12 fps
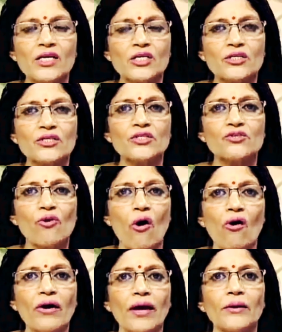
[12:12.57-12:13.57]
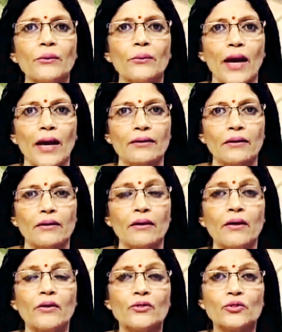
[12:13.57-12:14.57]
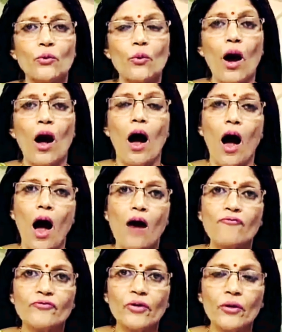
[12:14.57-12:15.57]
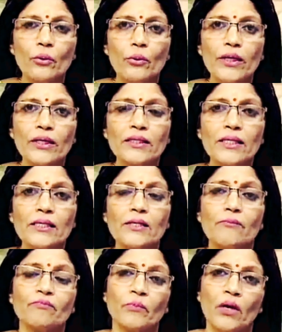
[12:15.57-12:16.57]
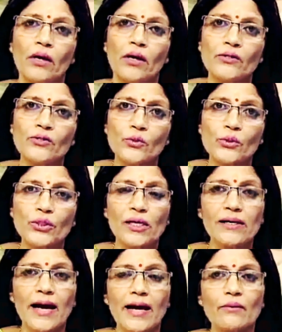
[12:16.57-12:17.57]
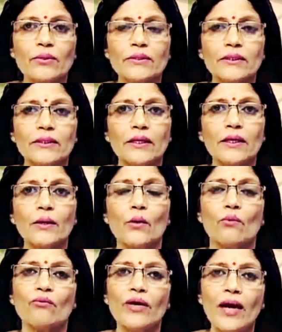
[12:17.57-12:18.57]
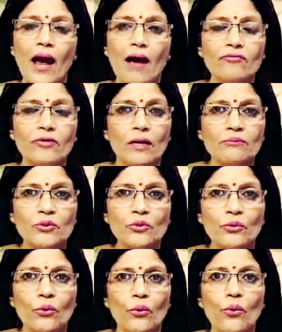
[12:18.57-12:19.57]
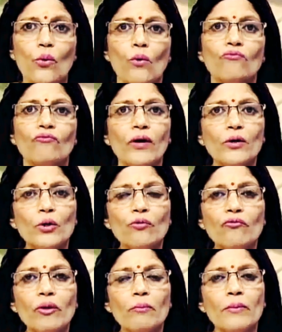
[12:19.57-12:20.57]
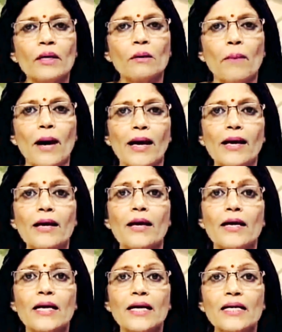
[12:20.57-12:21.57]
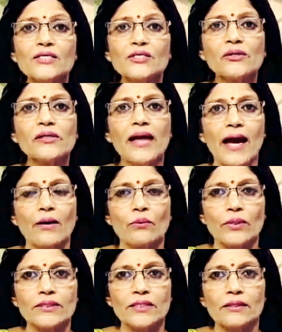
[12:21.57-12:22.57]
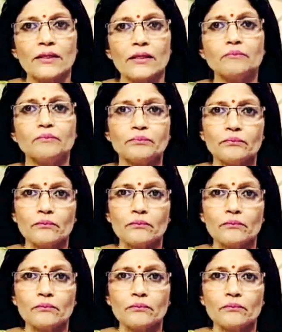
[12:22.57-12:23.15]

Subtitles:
nation strong and united. So, after knowing the social diversity, we have come to know what do we mean by cultural diversity.